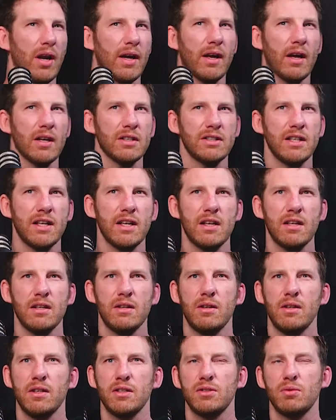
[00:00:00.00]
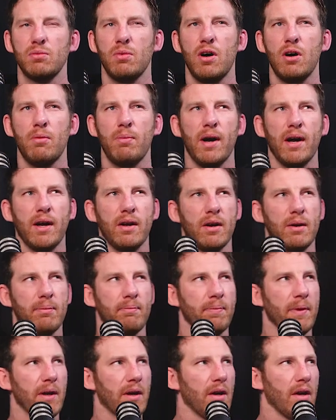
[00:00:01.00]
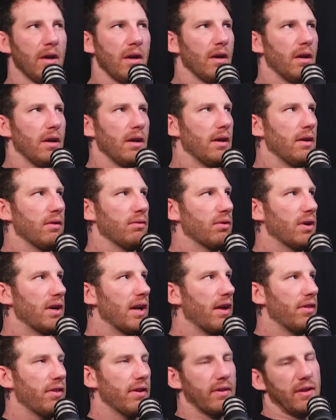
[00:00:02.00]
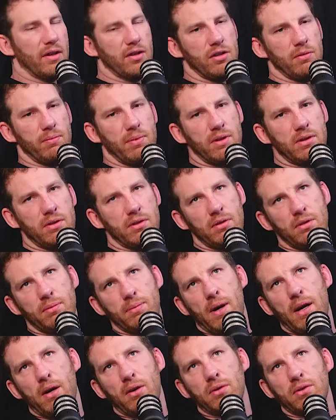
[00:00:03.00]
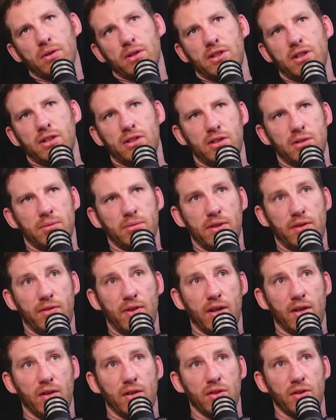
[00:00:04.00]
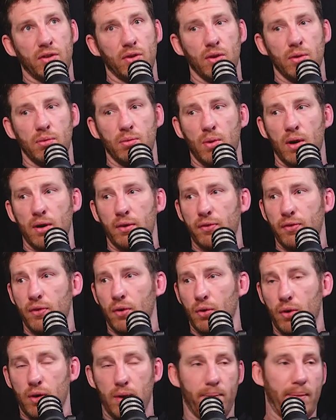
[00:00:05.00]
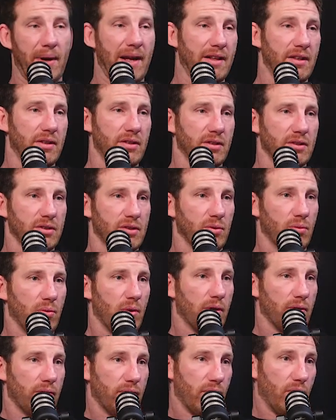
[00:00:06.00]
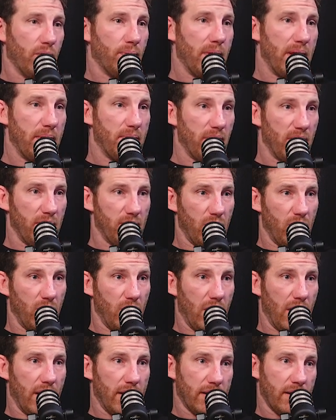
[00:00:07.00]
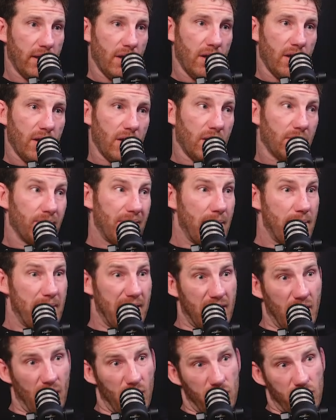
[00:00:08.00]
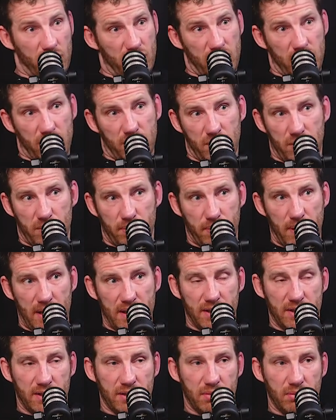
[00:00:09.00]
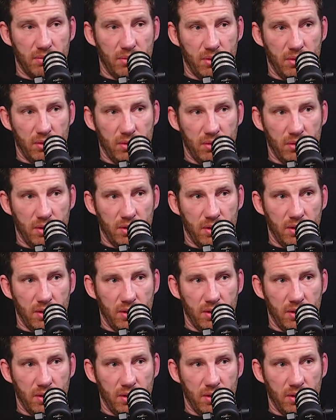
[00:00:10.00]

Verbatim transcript: Like I was thinking this a while back. Um, it, really, I think there should be two belt systems if they're going to do them. One for competitors and one for people that more yeah. like maybe coaching based more.